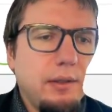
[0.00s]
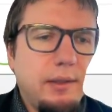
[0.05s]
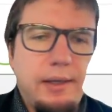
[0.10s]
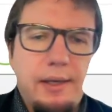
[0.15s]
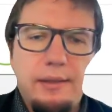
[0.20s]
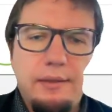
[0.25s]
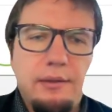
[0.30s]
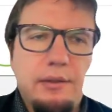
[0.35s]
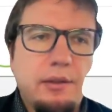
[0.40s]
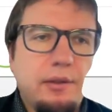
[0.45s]

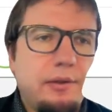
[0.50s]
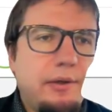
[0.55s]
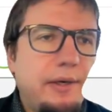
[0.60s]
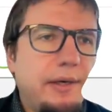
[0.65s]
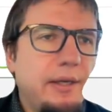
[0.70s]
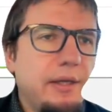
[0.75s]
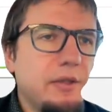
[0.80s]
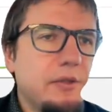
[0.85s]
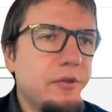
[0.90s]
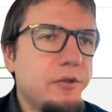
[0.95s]
at the
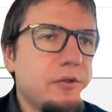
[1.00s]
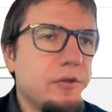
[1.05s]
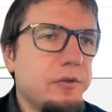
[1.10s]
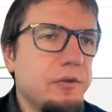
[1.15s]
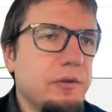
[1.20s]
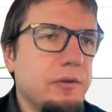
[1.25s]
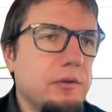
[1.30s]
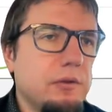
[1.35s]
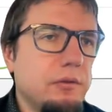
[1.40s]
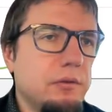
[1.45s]
range,
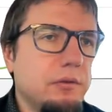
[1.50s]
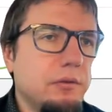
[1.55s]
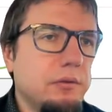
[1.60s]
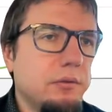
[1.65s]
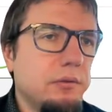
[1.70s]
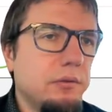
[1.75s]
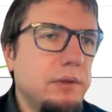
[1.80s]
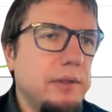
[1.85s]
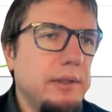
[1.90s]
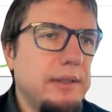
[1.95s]

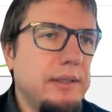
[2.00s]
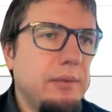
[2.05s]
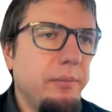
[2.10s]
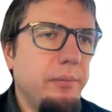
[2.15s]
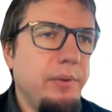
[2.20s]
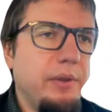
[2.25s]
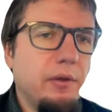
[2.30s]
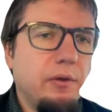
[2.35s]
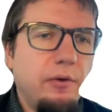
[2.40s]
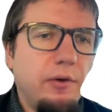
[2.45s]
at the
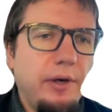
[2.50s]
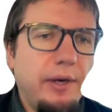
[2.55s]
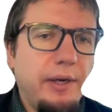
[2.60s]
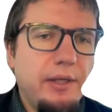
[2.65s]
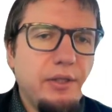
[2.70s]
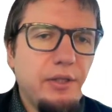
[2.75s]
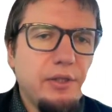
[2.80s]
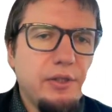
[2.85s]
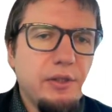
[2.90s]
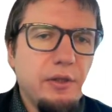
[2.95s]
bigger
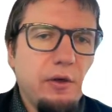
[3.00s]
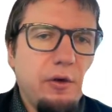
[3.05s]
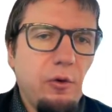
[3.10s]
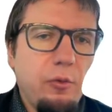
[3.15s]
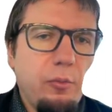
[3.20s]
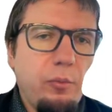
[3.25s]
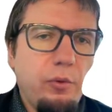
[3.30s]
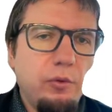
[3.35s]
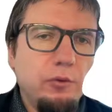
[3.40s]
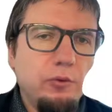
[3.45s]
range,
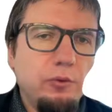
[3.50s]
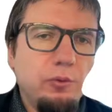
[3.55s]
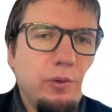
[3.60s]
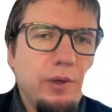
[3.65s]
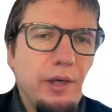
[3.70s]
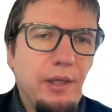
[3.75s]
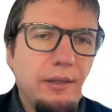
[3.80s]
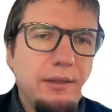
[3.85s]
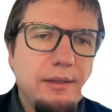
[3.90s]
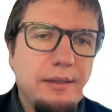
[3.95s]

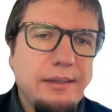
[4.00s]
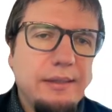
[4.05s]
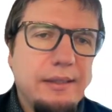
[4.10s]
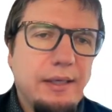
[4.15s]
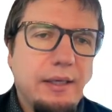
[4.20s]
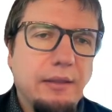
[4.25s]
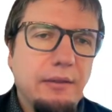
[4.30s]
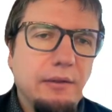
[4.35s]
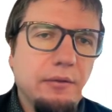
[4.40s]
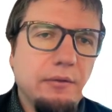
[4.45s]
0.1
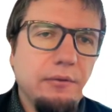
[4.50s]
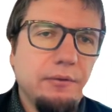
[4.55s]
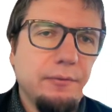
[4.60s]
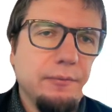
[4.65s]
kind of.